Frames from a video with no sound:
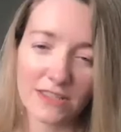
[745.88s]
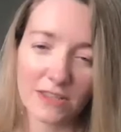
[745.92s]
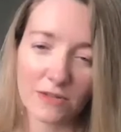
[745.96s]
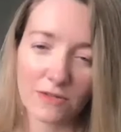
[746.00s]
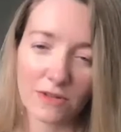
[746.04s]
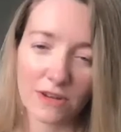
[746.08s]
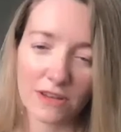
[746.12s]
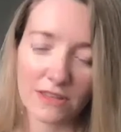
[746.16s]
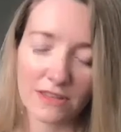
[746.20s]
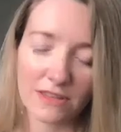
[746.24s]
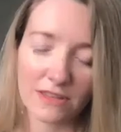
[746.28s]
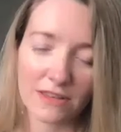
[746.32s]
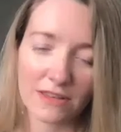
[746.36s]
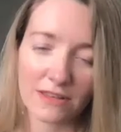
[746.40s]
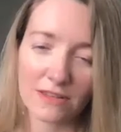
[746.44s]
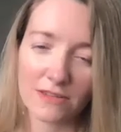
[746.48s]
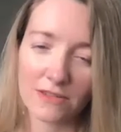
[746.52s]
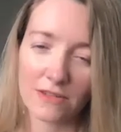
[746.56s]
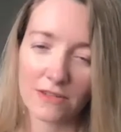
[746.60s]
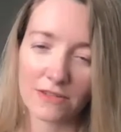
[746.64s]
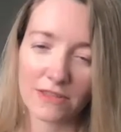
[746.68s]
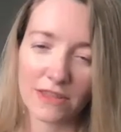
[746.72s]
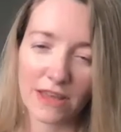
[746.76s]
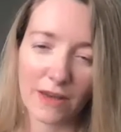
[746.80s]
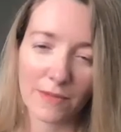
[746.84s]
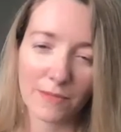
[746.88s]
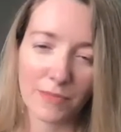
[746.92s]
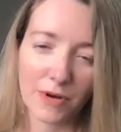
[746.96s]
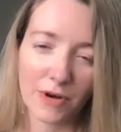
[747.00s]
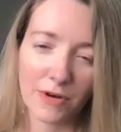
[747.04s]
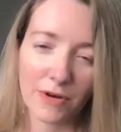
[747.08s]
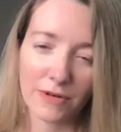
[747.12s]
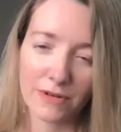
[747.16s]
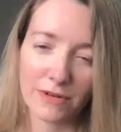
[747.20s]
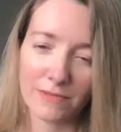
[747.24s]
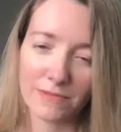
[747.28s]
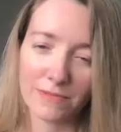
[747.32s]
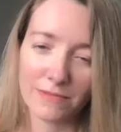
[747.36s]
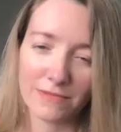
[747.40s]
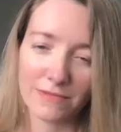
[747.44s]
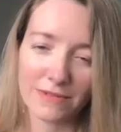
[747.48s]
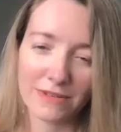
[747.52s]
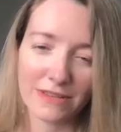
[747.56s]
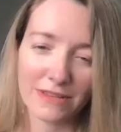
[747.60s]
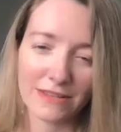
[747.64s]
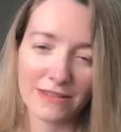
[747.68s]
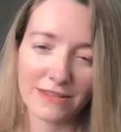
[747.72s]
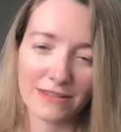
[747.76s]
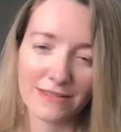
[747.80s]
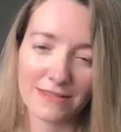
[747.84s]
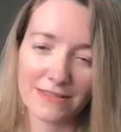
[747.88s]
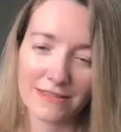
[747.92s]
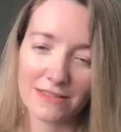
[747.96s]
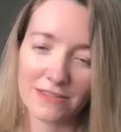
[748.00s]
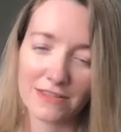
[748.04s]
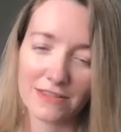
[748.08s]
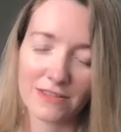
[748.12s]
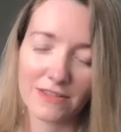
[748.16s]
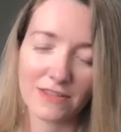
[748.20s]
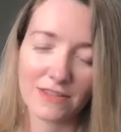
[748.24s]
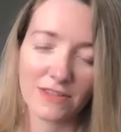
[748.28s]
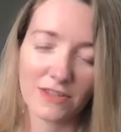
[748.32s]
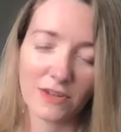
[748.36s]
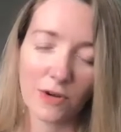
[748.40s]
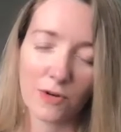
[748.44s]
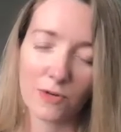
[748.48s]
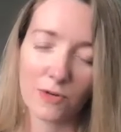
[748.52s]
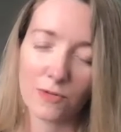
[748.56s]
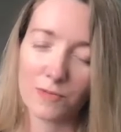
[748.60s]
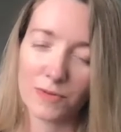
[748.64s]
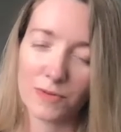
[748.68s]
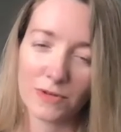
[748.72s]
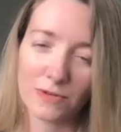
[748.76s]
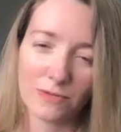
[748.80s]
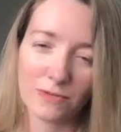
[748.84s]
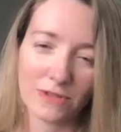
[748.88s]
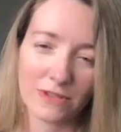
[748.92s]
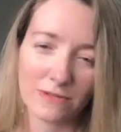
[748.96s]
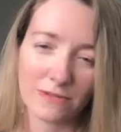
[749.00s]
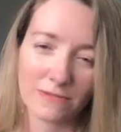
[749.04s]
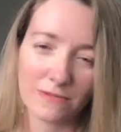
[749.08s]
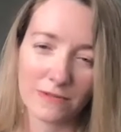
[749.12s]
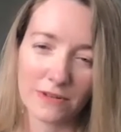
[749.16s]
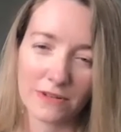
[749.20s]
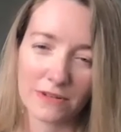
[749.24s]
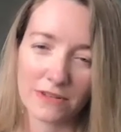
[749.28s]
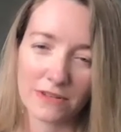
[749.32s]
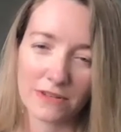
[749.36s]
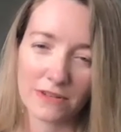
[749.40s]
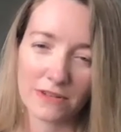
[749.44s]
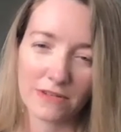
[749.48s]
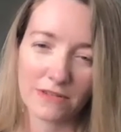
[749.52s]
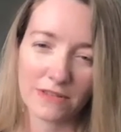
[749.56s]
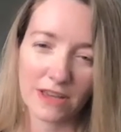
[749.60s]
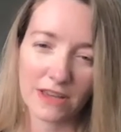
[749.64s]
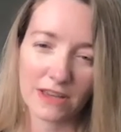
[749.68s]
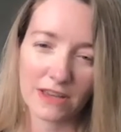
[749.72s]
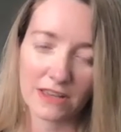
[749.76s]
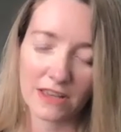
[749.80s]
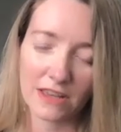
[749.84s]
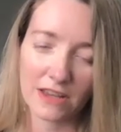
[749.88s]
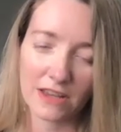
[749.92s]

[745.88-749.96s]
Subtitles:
who I think, you know, that poem is just so beautiful, you know, that